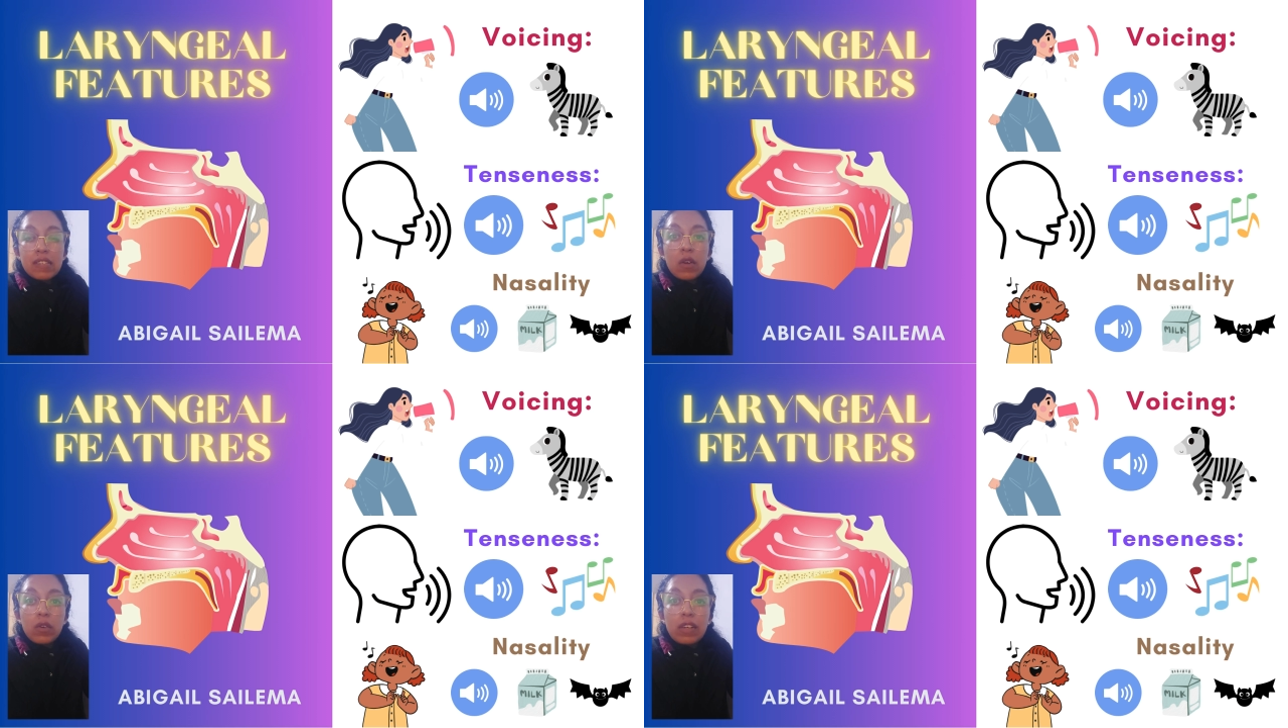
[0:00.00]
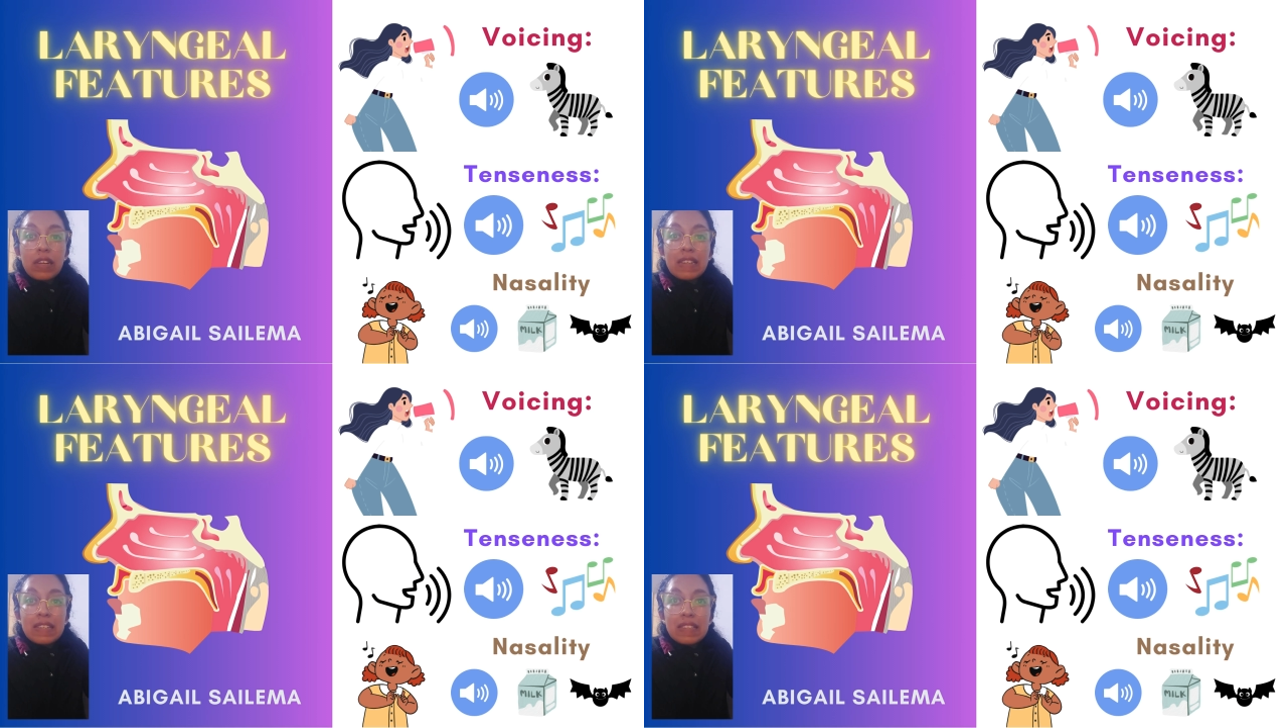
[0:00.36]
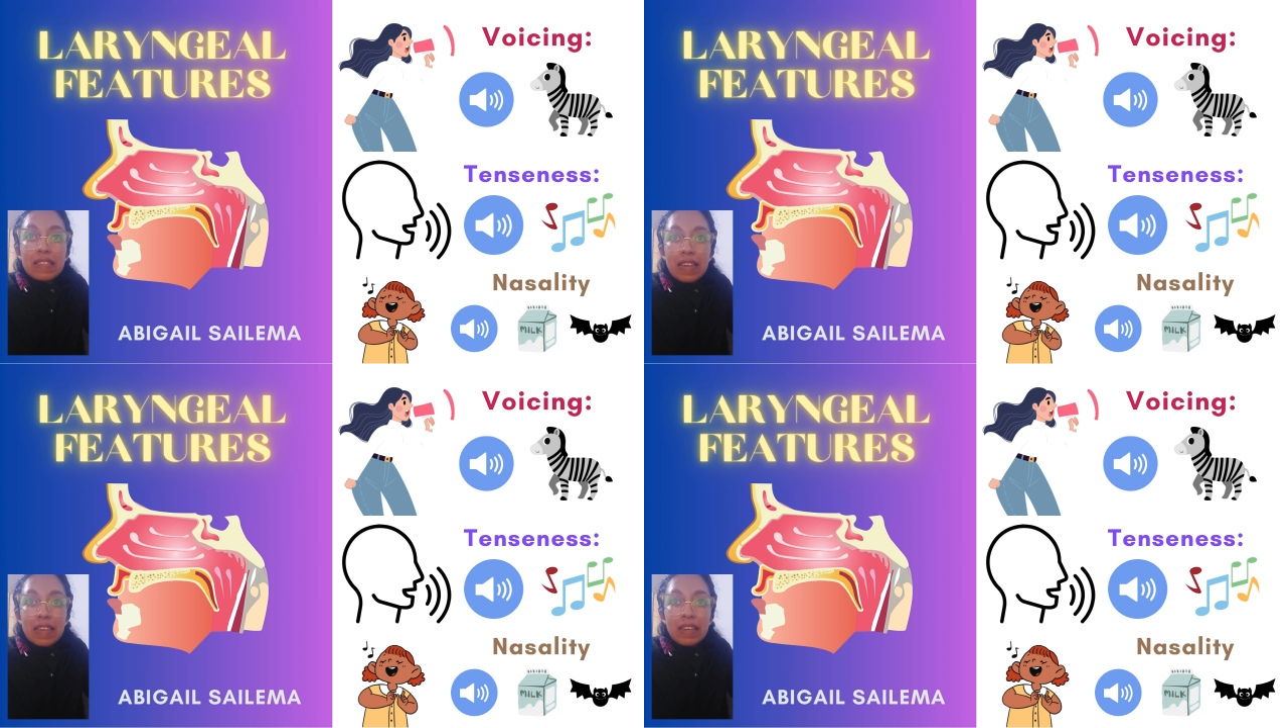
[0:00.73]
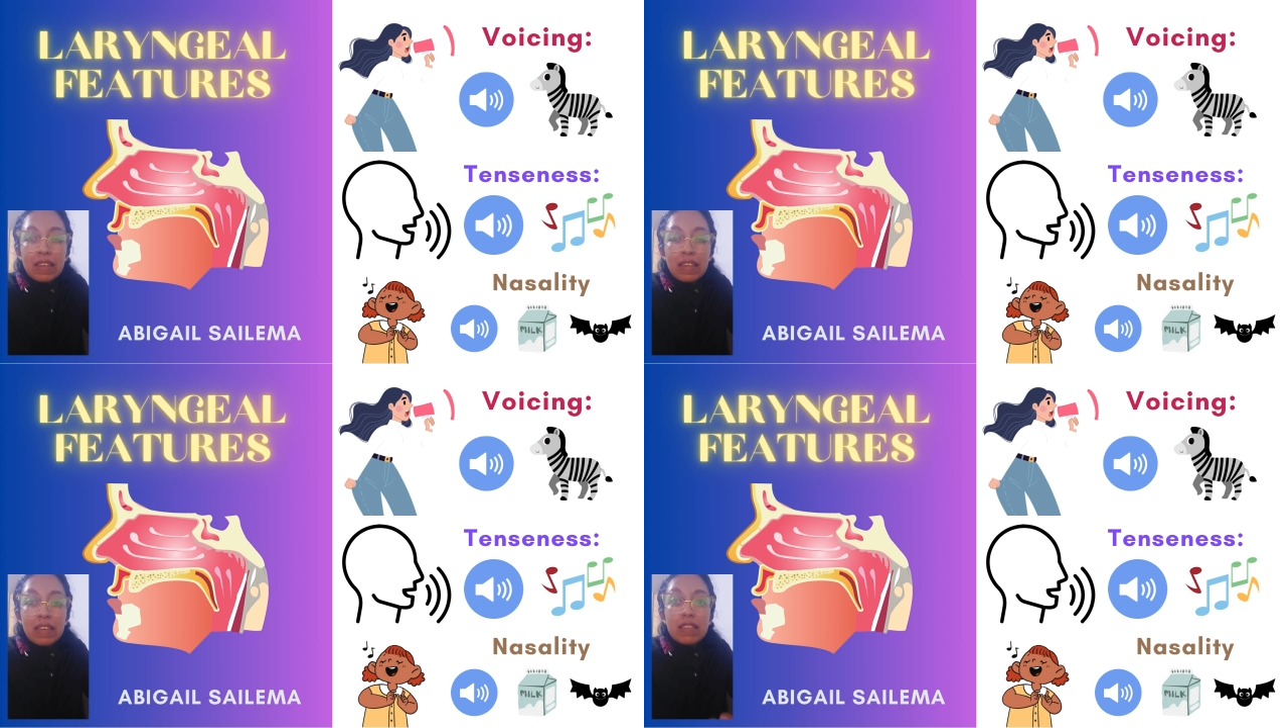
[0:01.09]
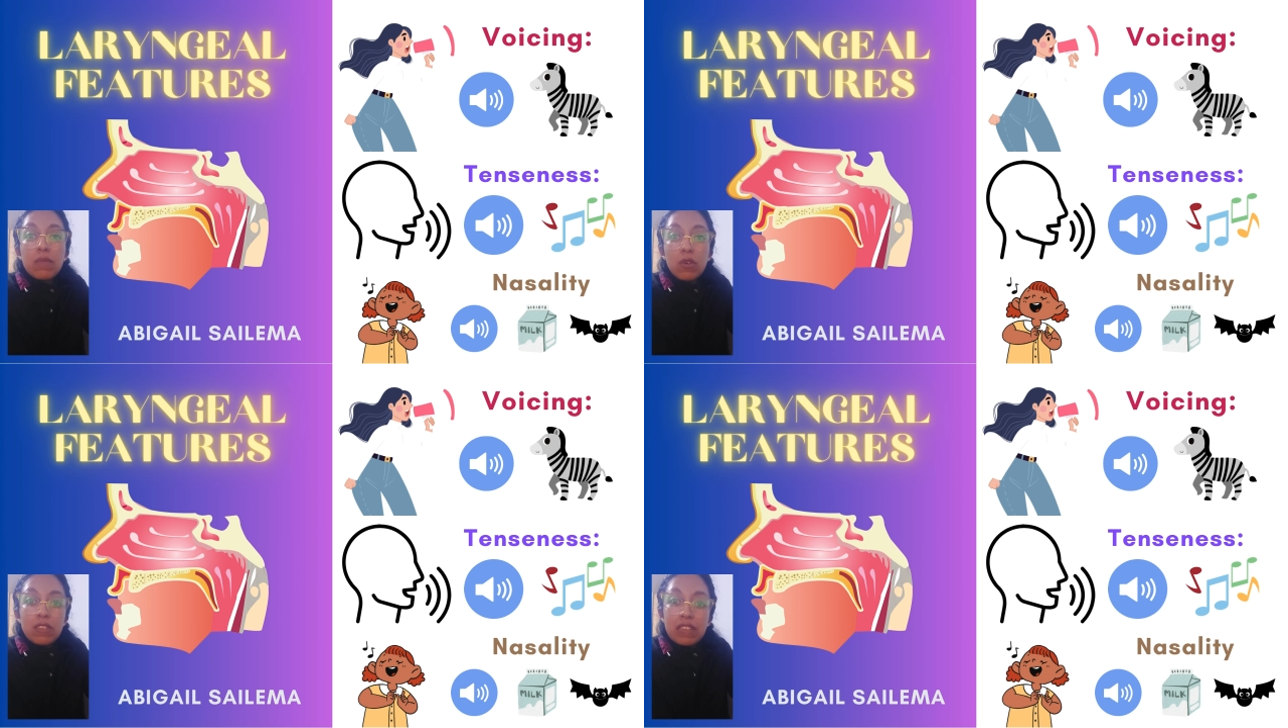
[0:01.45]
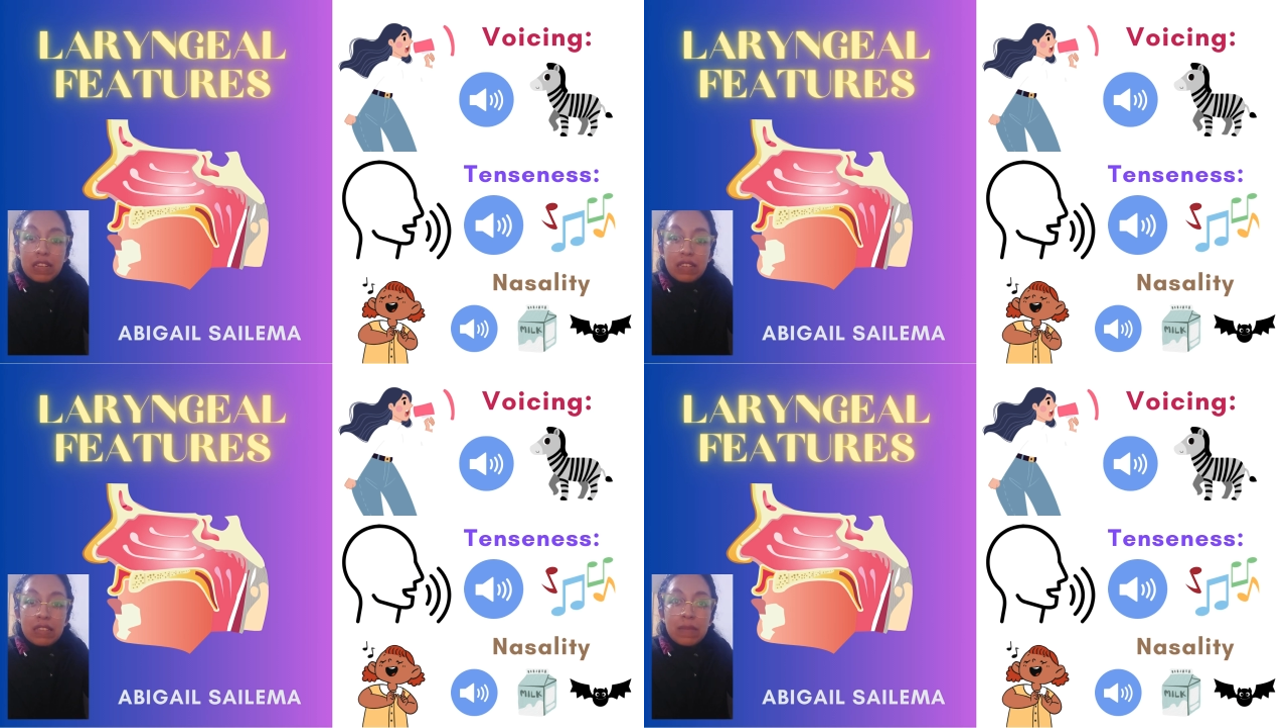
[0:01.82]
sound in snake is
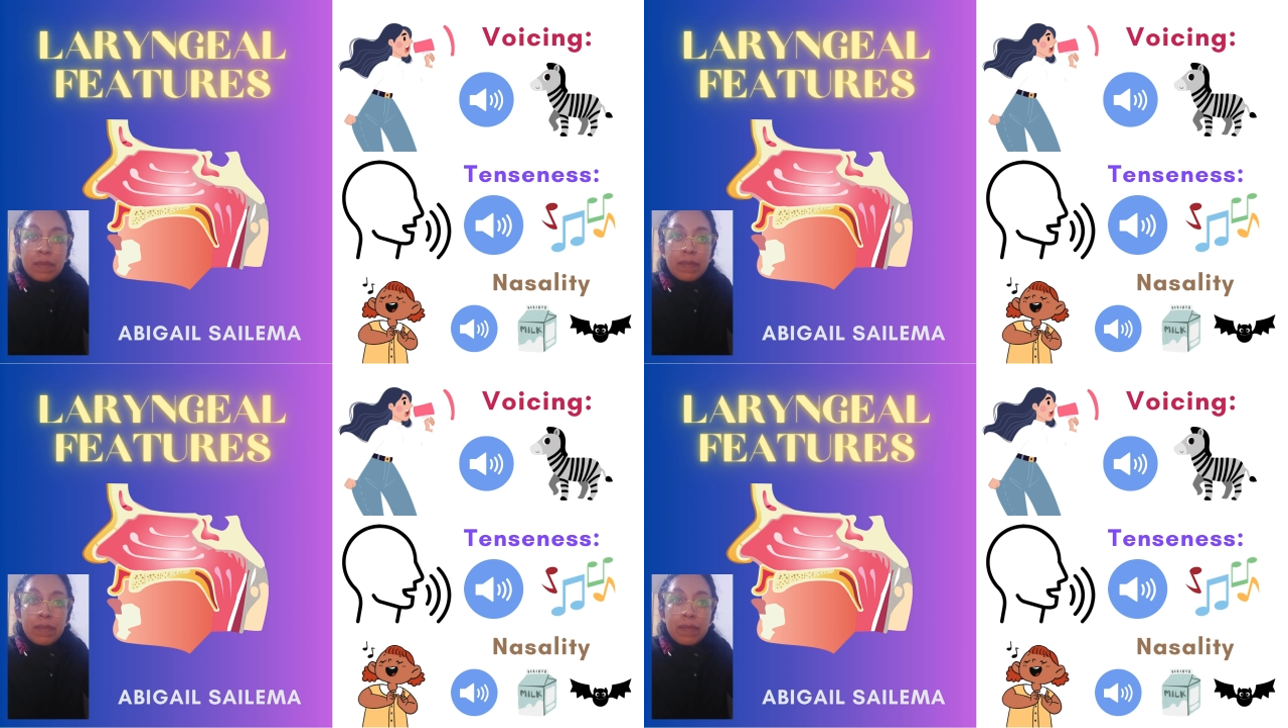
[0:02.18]
voiceless.